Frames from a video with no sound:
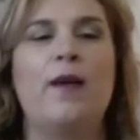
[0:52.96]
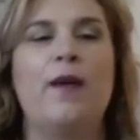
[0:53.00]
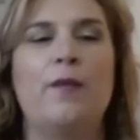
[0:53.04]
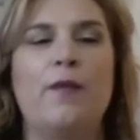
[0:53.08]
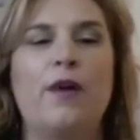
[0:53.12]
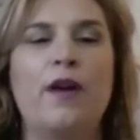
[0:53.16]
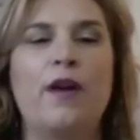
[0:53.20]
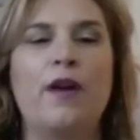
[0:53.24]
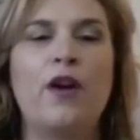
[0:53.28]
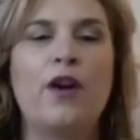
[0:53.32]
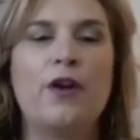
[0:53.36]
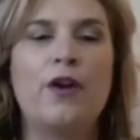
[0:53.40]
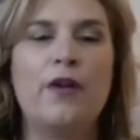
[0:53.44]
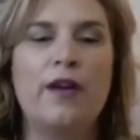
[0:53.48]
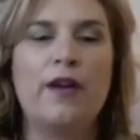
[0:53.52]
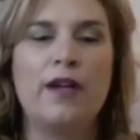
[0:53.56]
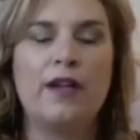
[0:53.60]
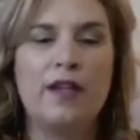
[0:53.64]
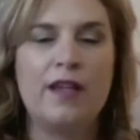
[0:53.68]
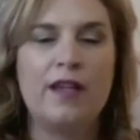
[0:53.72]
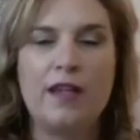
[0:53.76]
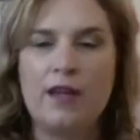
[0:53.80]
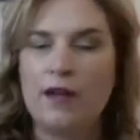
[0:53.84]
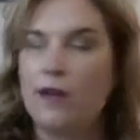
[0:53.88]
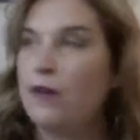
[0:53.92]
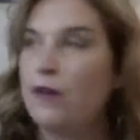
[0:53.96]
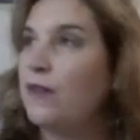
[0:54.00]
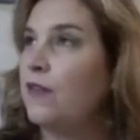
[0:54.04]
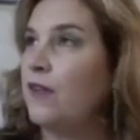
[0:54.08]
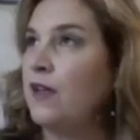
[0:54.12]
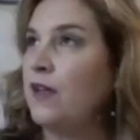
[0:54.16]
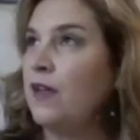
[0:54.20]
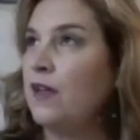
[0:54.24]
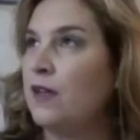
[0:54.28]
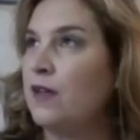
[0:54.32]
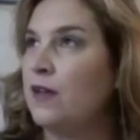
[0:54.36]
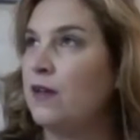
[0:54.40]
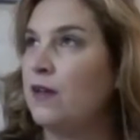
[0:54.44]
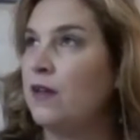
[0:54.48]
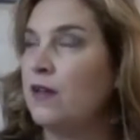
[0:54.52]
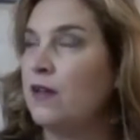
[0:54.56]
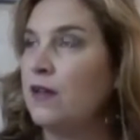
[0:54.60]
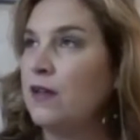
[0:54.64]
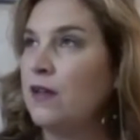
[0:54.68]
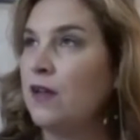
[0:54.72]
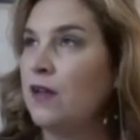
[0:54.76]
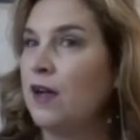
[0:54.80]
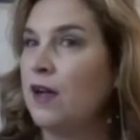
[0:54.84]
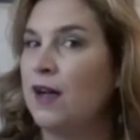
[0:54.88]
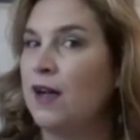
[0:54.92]
currently the
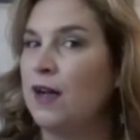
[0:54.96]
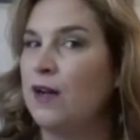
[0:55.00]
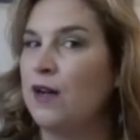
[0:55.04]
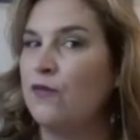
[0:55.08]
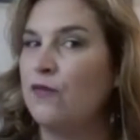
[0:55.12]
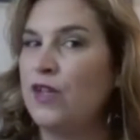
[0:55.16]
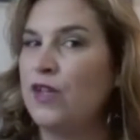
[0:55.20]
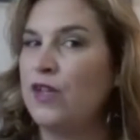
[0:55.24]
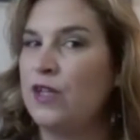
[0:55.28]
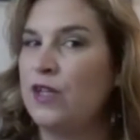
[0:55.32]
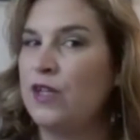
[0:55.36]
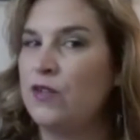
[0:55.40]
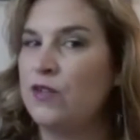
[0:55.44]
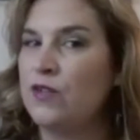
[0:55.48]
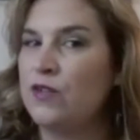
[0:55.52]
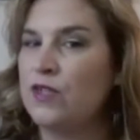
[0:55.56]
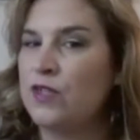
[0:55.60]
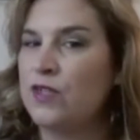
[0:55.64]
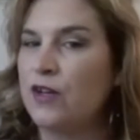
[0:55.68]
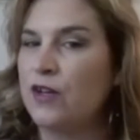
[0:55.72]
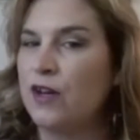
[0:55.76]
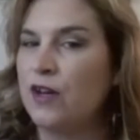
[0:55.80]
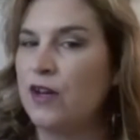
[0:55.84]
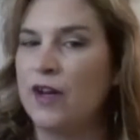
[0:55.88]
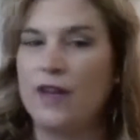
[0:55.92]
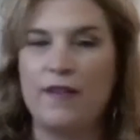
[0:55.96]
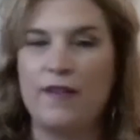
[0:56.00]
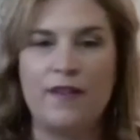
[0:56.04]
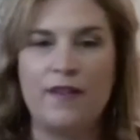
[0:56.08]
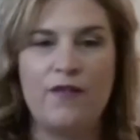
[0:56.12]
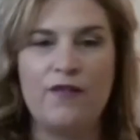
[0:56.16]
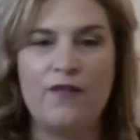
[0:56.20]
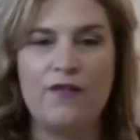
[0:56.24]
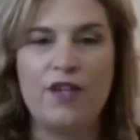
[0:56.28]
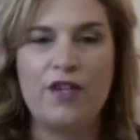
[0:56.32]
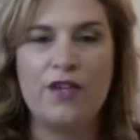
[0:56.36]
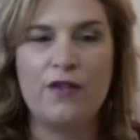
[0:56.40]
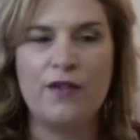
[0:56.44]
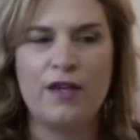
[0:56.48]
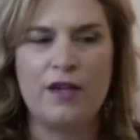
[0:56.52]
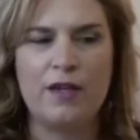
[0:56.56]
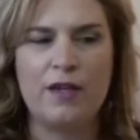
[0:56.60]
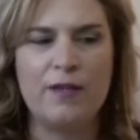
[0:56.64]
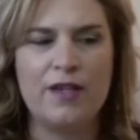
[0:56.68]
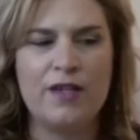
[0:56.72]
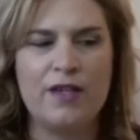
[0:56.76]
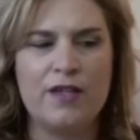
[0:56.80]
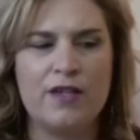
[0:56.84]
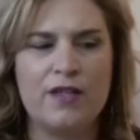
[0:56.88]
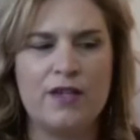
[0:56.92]
videos that are, and the video and
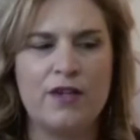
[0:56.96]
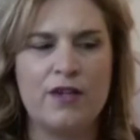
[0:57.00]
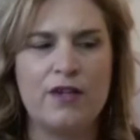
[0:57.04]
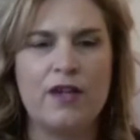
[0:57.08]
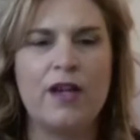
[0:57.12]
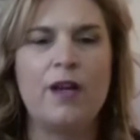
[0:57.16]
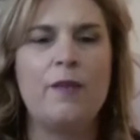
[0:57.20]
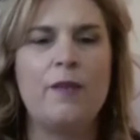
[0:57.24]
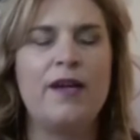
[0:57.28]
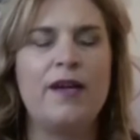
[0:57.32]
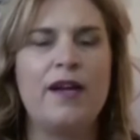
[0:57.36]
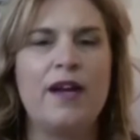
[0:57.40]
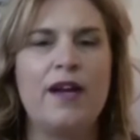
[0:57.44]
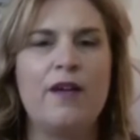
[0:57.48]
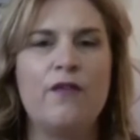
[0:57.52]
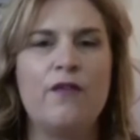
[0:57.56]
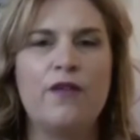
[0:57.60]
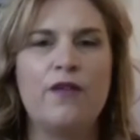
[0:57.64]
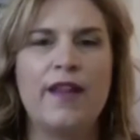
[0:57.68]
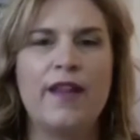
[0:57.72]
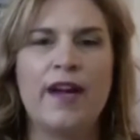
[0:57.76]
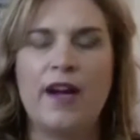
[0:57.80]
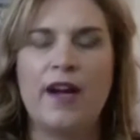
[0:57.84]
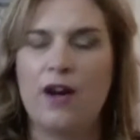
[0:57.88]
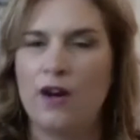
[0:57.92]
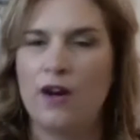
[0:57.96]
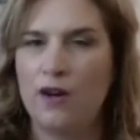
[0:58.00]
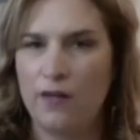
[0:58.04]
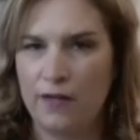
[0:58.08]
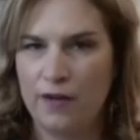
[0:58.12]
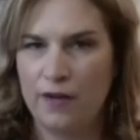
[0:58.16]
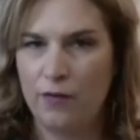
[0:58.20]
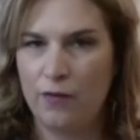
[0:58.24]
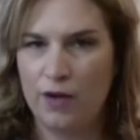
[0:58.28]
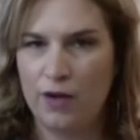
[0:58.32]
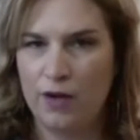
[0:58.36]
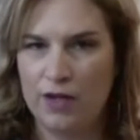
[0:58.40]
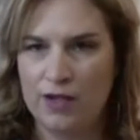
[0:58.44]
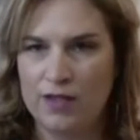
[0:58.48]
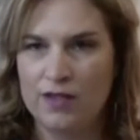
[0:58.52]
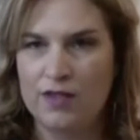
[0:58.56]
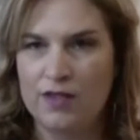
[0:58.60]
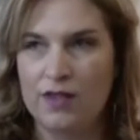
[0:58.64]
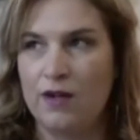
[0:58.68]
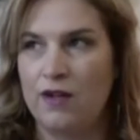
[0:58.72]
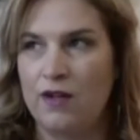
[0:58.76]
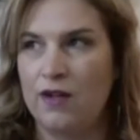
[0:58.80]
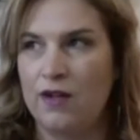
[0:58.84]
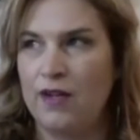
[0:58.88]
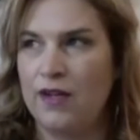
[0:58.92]
emails that are coming out for that are the ones
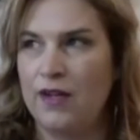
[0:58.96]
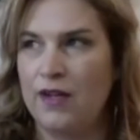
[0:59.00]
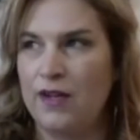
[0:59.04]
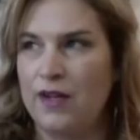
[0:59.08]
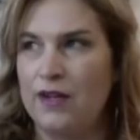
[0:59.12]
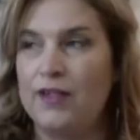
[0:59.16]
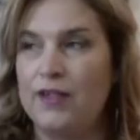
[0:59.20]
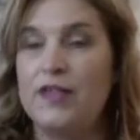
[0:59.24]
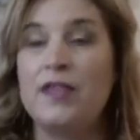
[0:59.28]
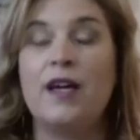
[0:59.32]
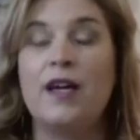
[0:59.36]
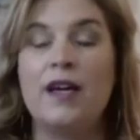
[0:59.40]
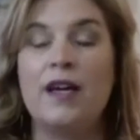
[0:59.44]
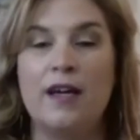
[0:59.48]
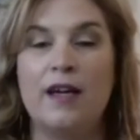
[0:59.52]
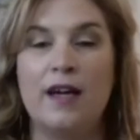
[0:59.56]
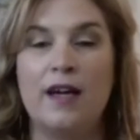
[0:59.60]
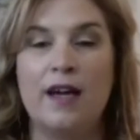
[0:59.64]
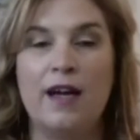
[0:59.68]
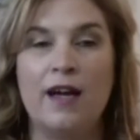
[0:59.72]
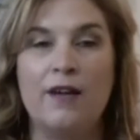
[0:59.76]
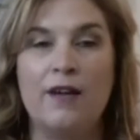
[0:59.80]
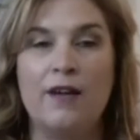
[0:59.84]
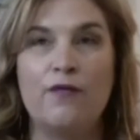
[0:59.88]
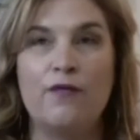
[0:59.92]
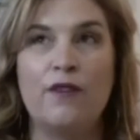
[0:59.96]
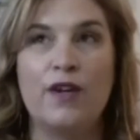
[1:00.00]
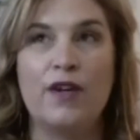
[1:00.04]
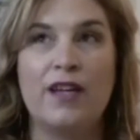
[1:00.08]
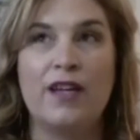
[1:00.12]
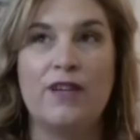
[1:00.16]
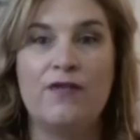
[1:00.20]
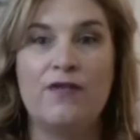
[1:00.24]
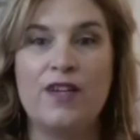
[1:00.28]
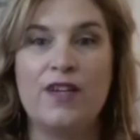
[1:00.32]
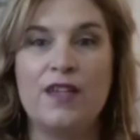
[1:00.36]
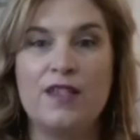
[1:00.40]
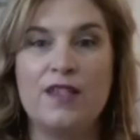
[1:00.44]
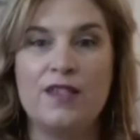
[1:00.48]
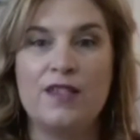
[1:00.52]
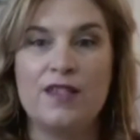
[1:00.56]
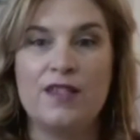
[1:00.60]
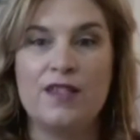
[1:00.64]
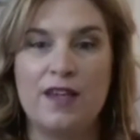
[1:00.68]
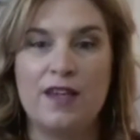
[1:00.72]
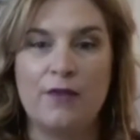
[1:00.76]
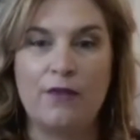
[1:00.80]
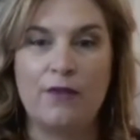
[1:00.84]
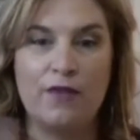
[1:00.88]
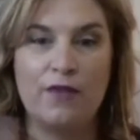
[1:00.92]
on forgiveness,
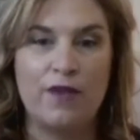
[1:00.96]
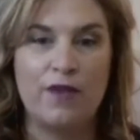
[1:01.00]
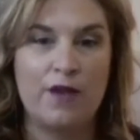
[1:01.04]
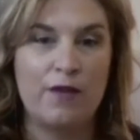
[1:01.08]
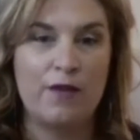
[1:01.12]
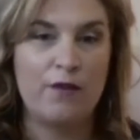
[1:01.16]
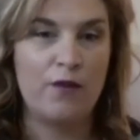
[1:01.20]
and then we'll